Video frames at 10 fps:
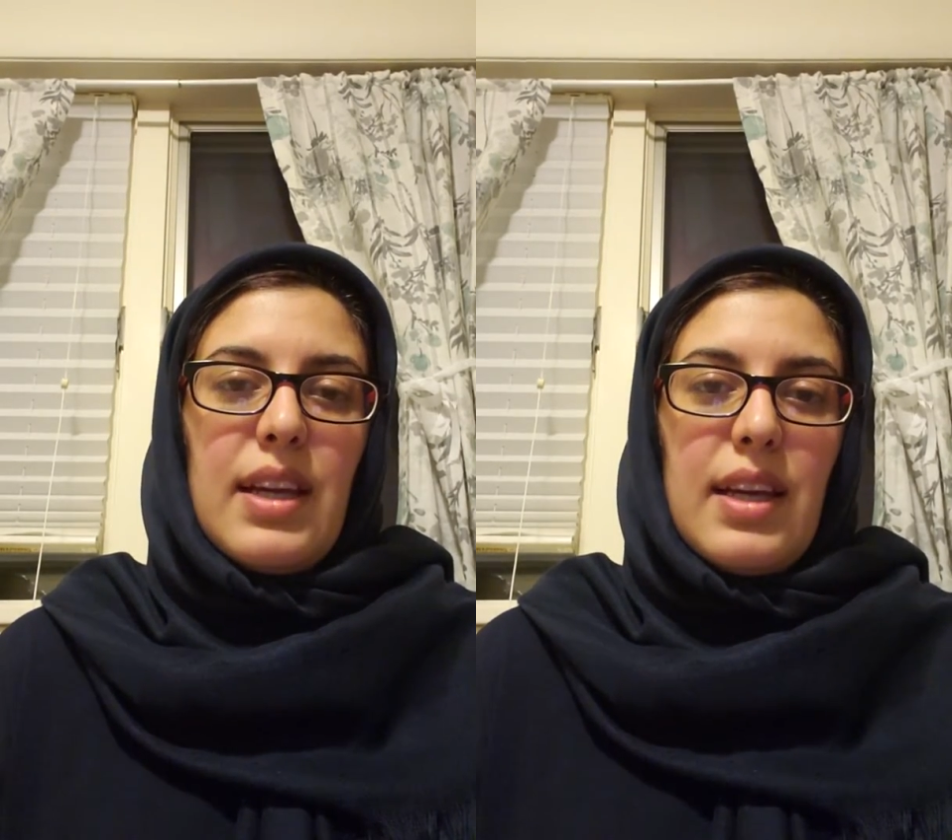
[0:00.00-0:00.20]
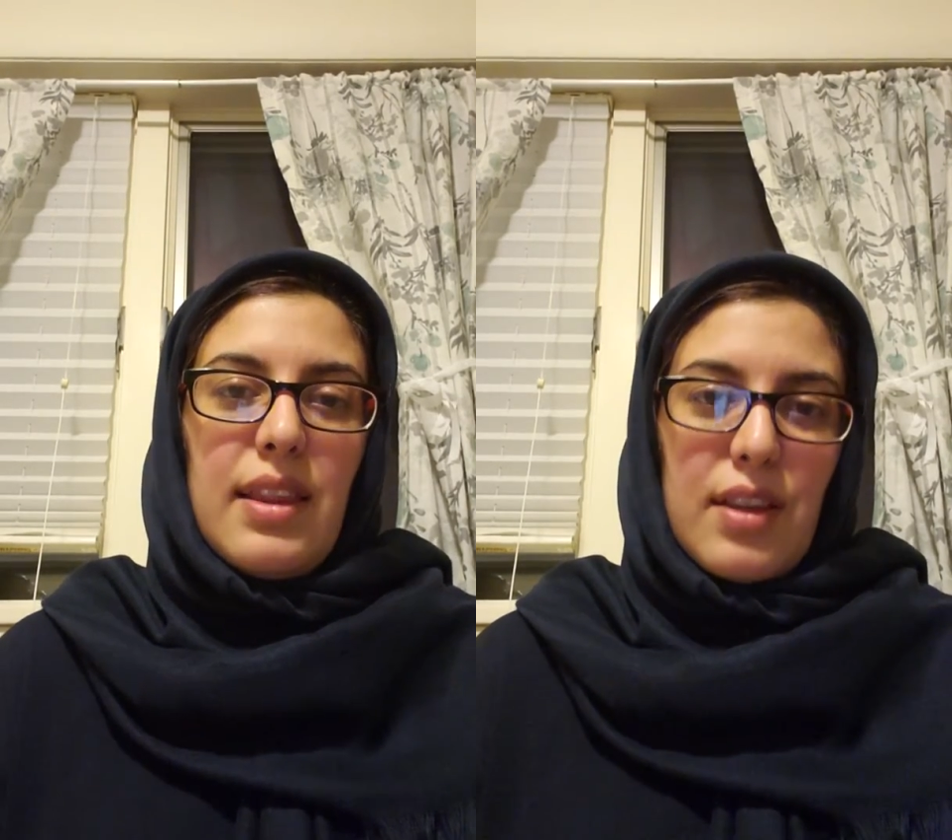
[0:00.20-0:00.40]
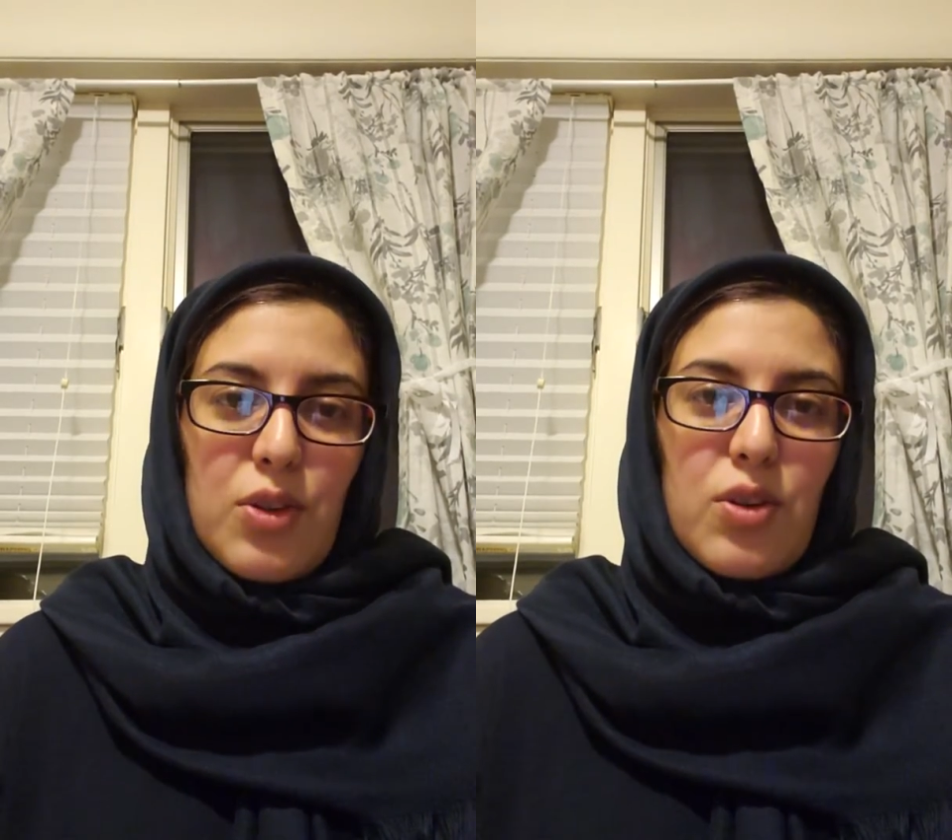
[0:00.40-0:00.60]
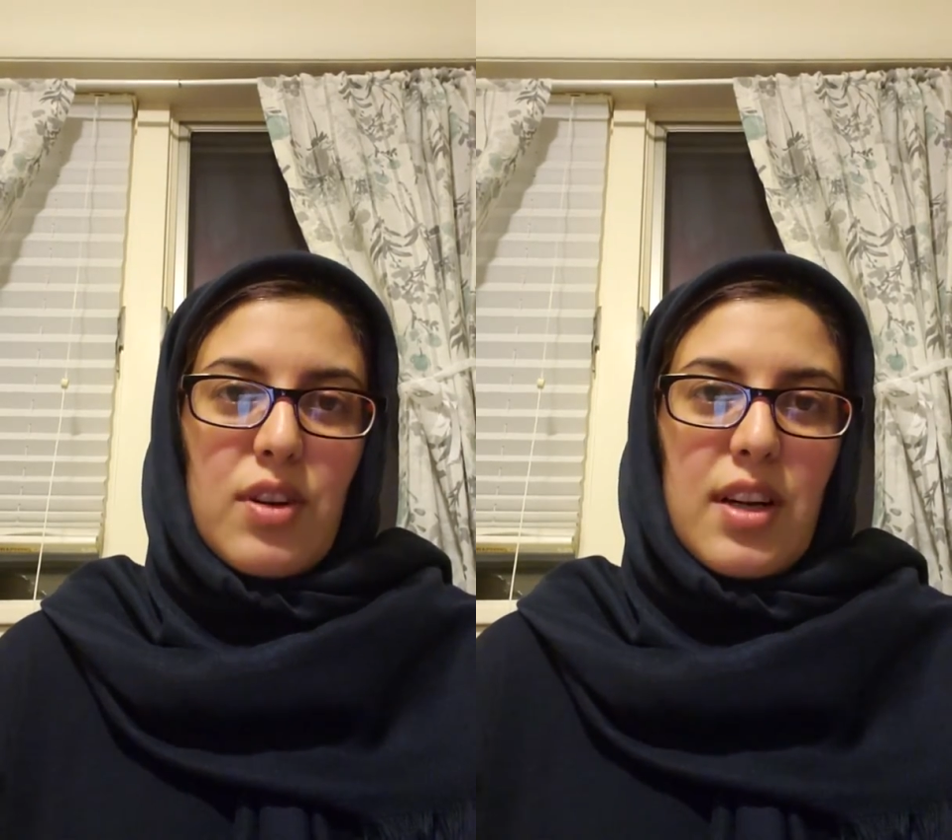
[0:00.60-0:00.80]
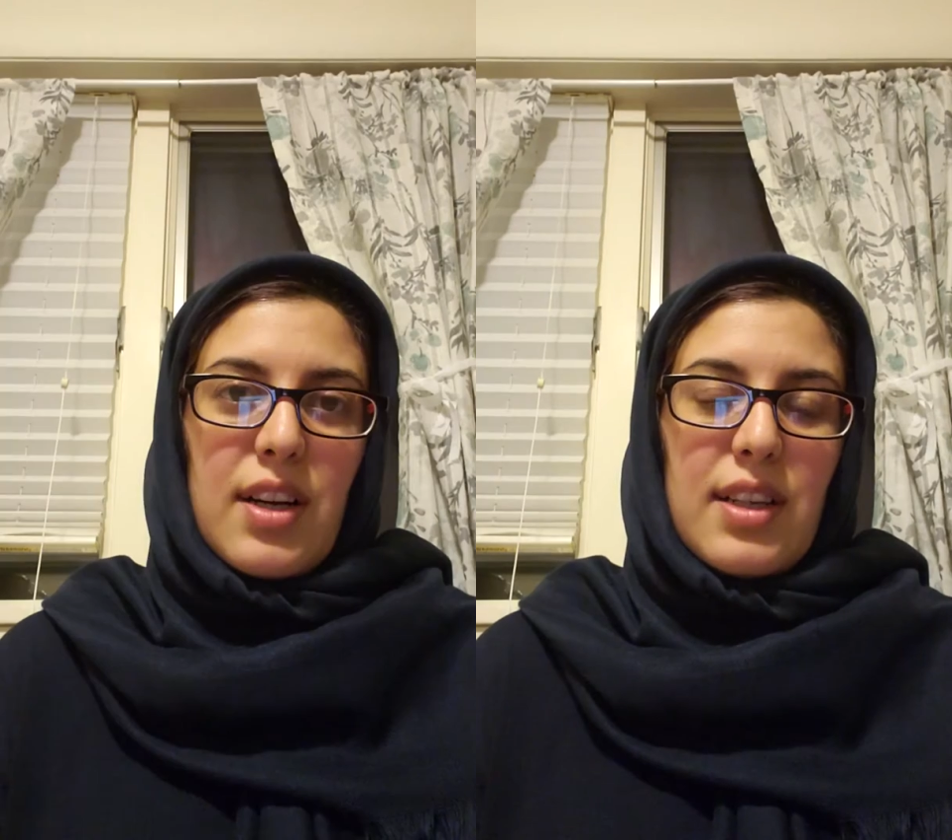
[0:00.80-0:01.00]
in the
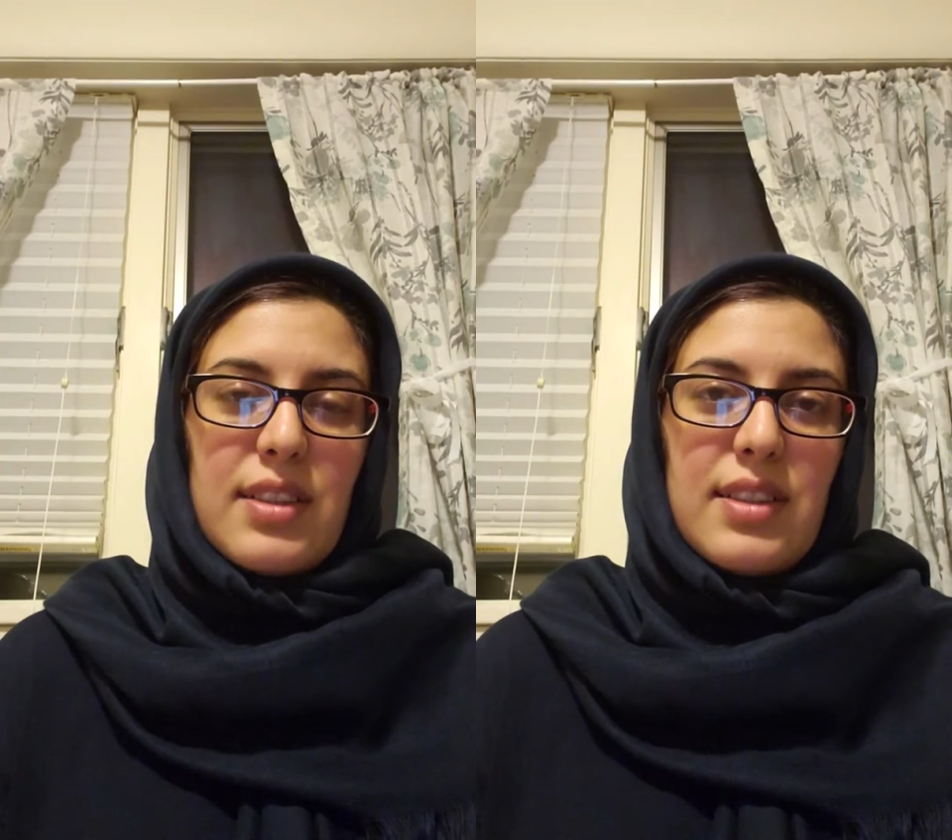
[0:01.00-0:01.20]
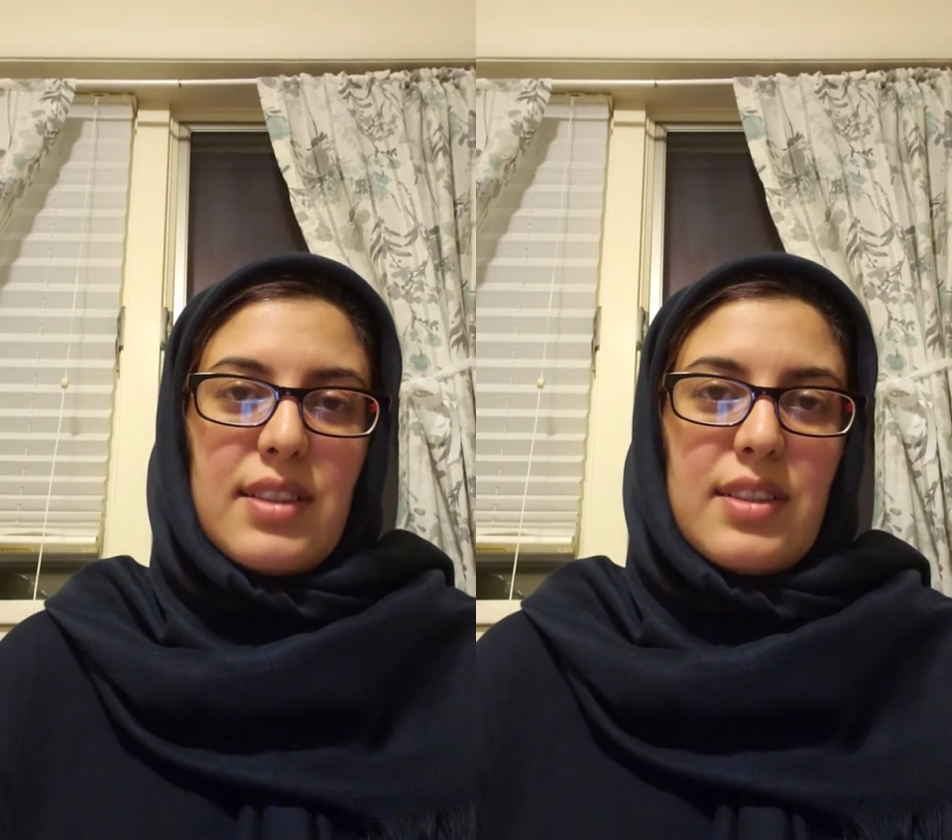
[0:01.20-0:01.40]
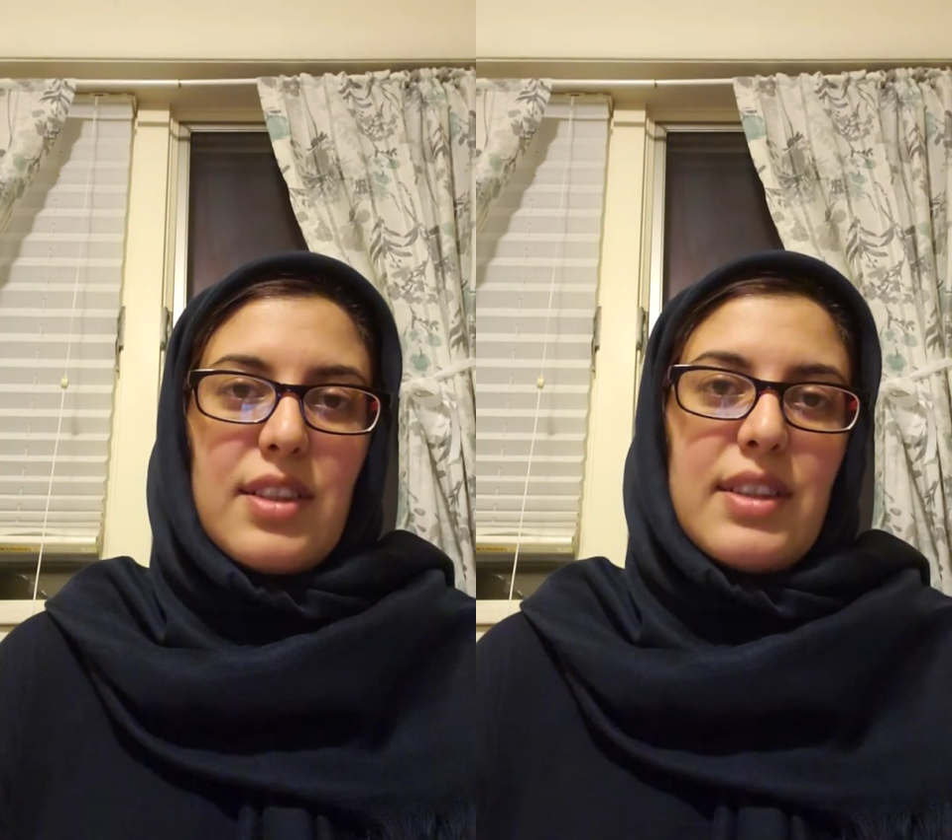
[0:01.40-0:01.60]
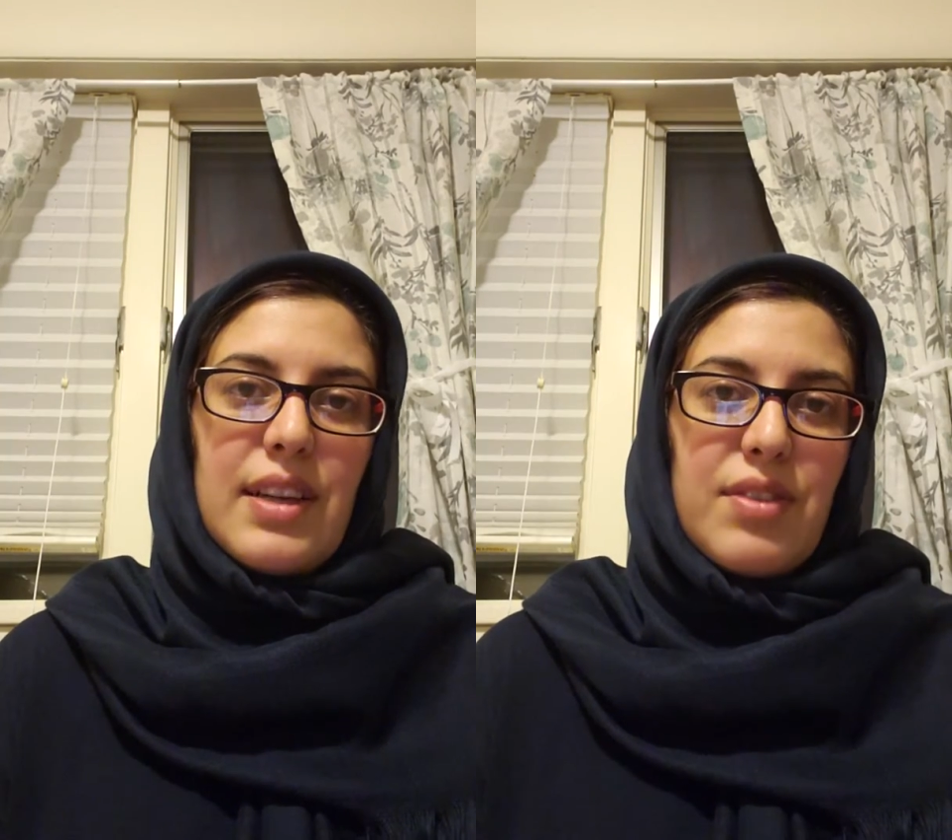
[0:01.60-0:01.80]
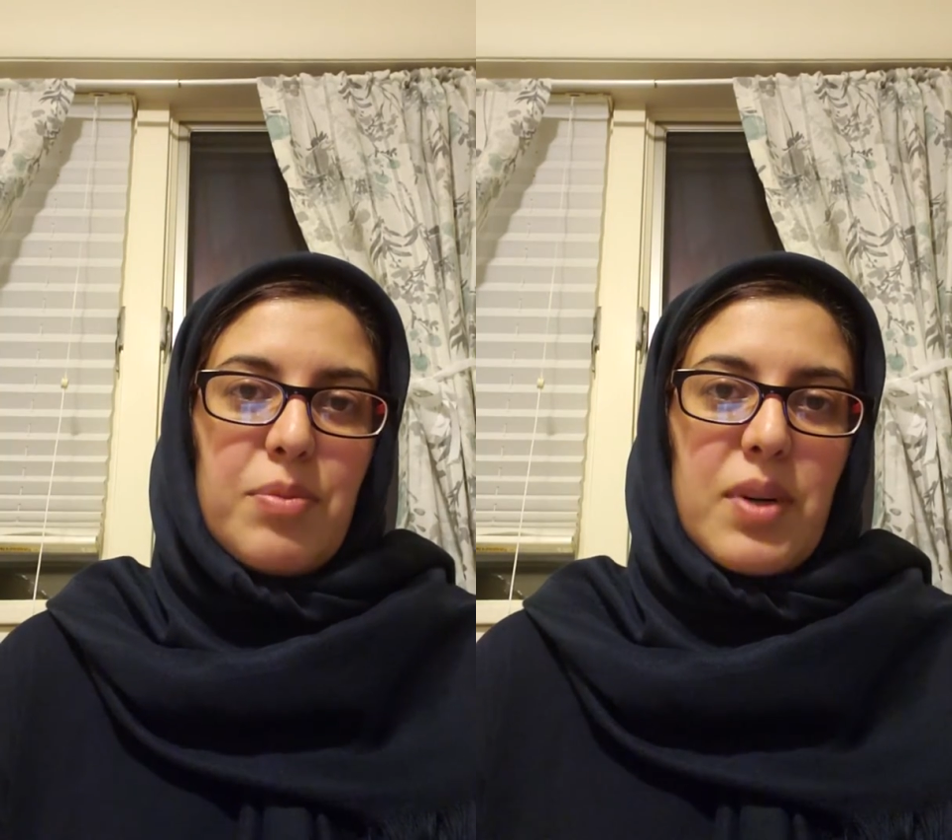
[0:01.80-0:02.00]
Quran, not
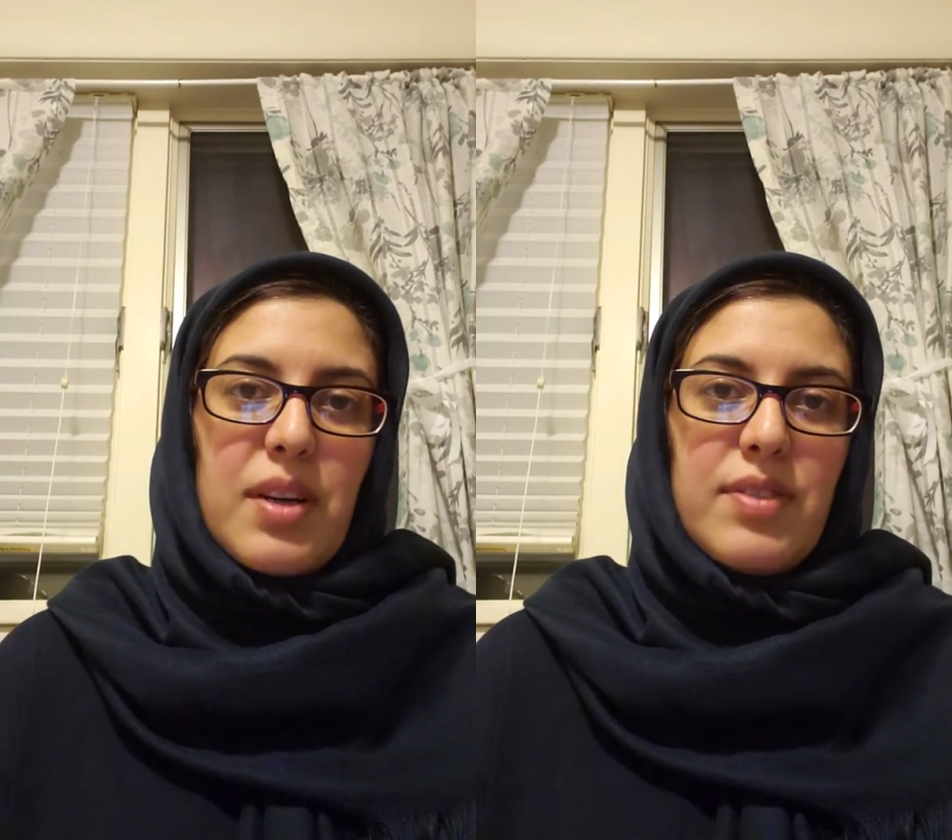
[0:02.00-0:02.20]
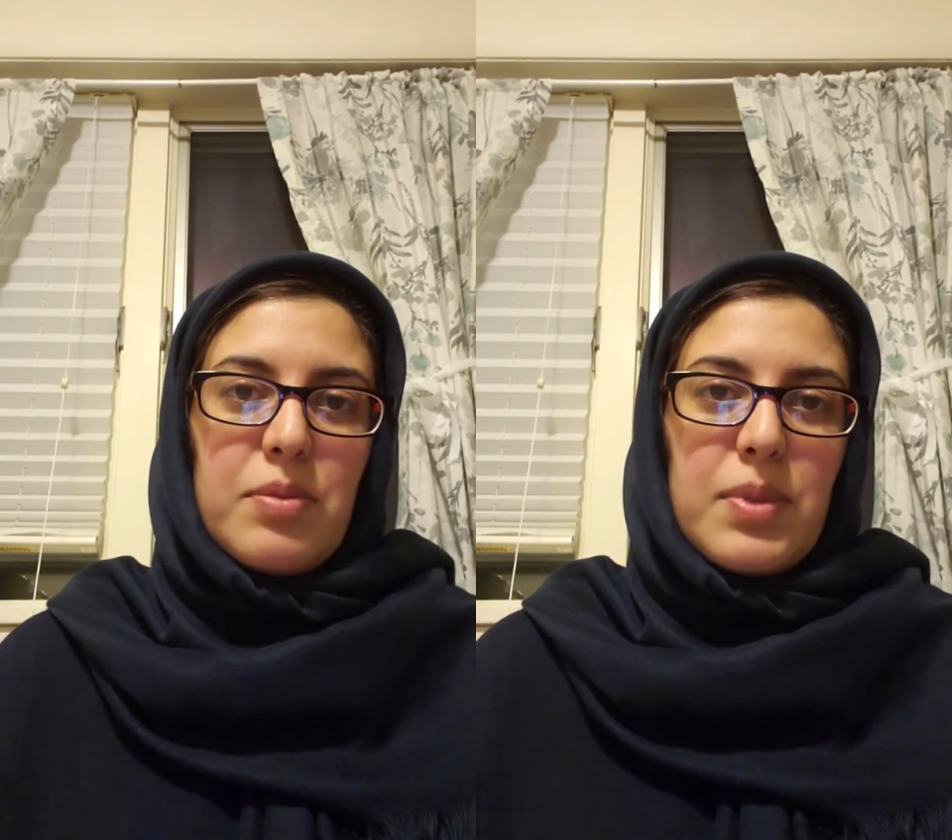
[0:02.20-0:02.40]
every prophet,